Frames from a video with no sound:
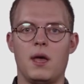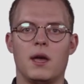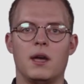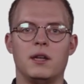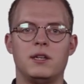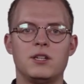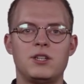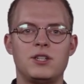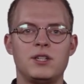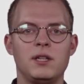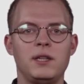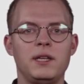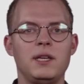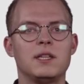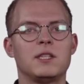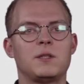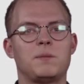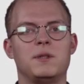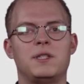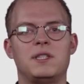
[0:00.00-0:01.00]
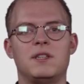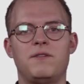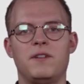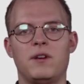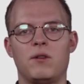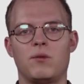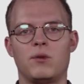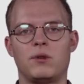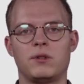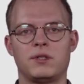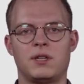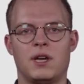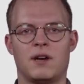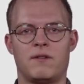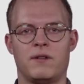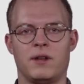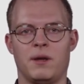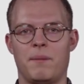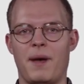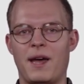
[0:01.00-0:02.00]
Additionally, specific rules
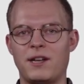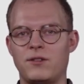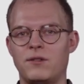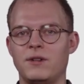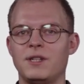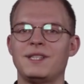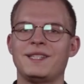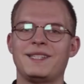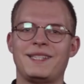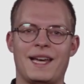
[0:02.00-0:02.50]
covering batteries,